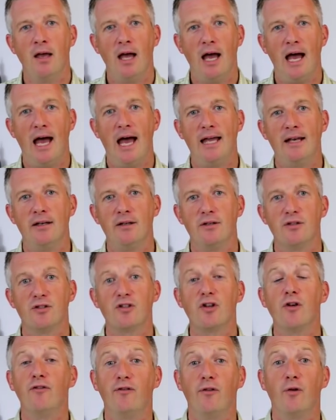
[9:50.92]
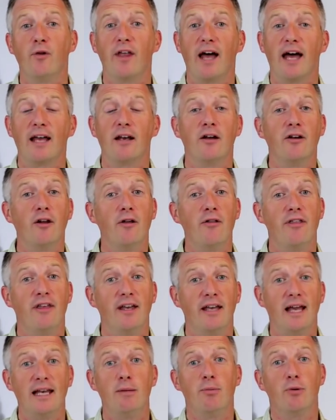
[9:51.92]
And so for that, I don't
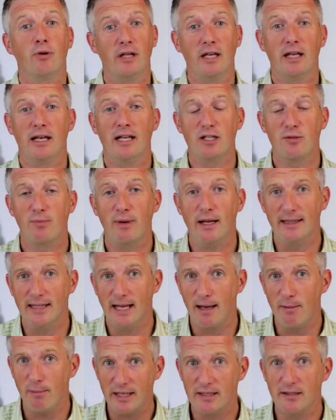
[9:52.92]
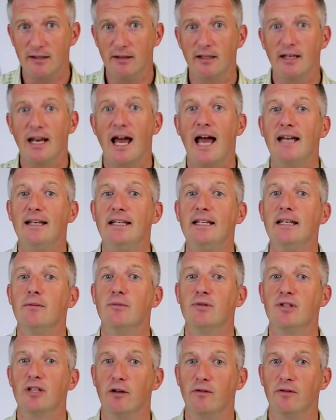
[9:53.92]
think anybody can explain that better than Andy
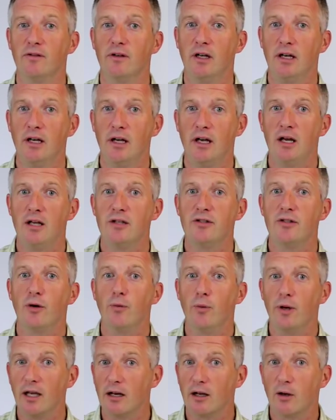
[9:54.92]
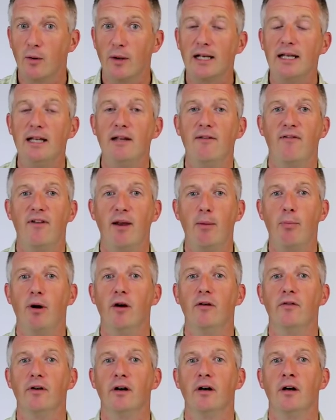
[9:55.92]
himself. So we're going to quickly flip
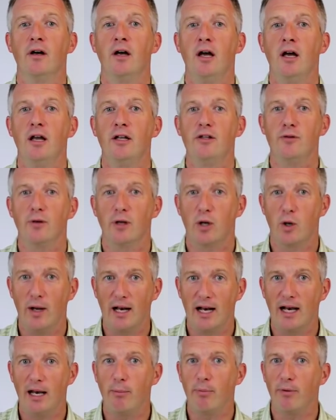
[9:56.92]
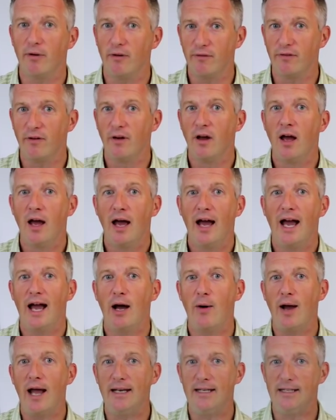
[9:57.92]
over to a quick clip of
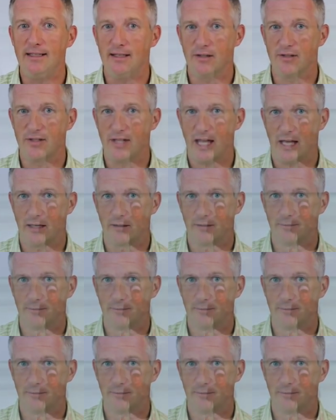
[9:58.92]
how Andy does that.